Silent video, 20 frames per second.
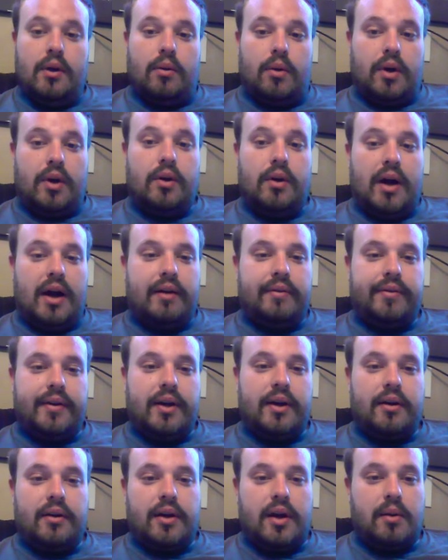Well, I
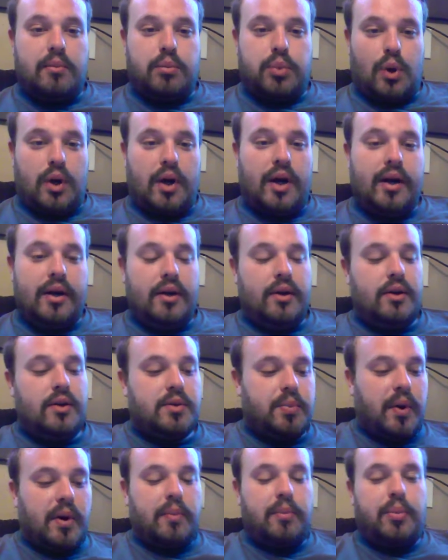found a brand new
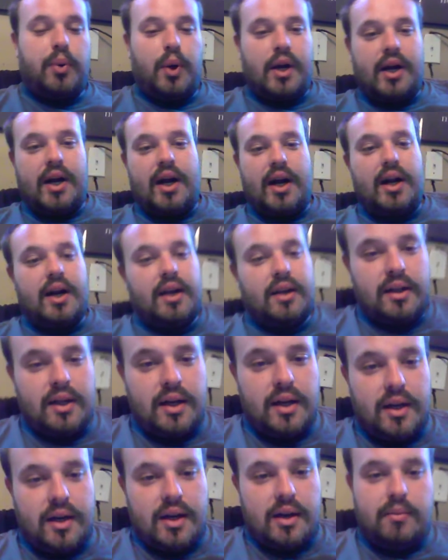spark plug I had
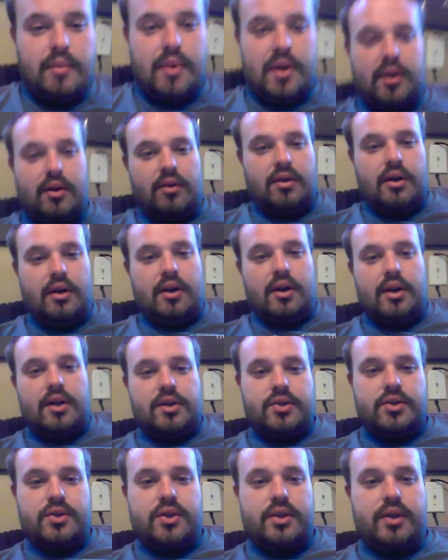laying out in my
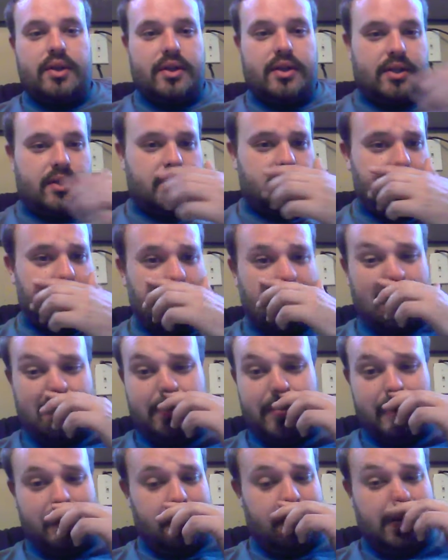garage. It's a
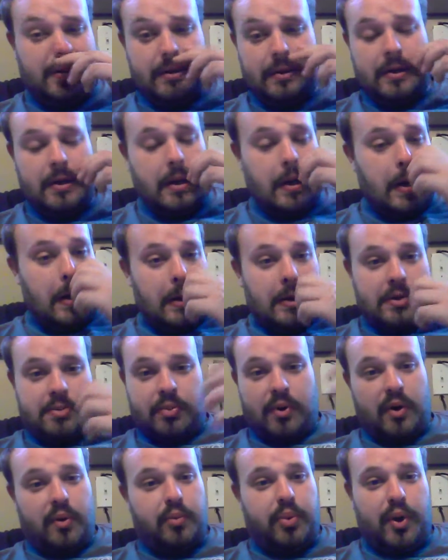Champion
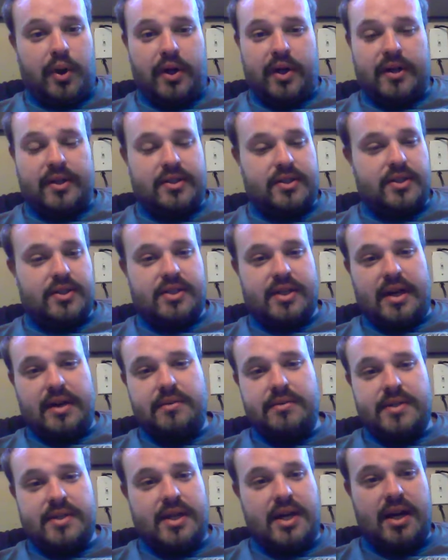spark plug. It's the
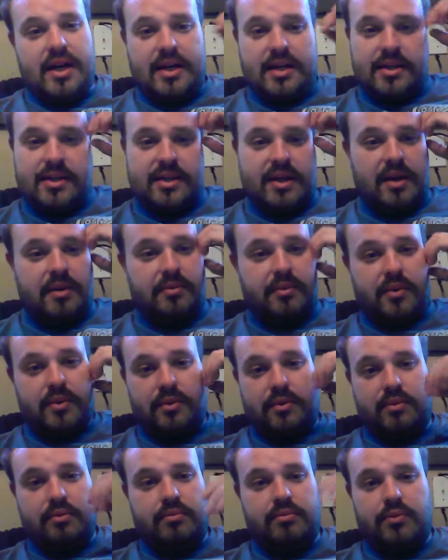same size, same
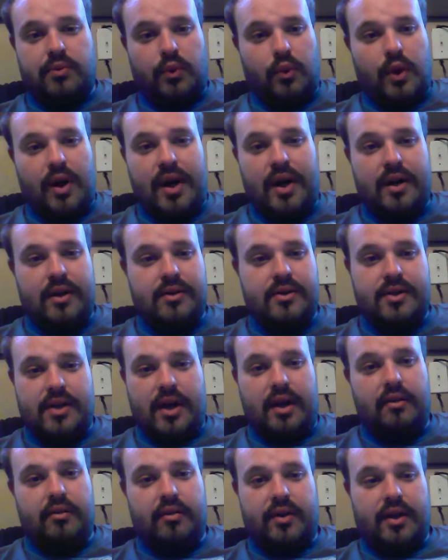threads,
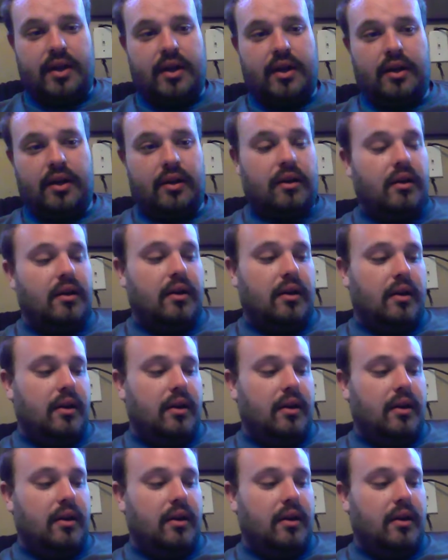everything.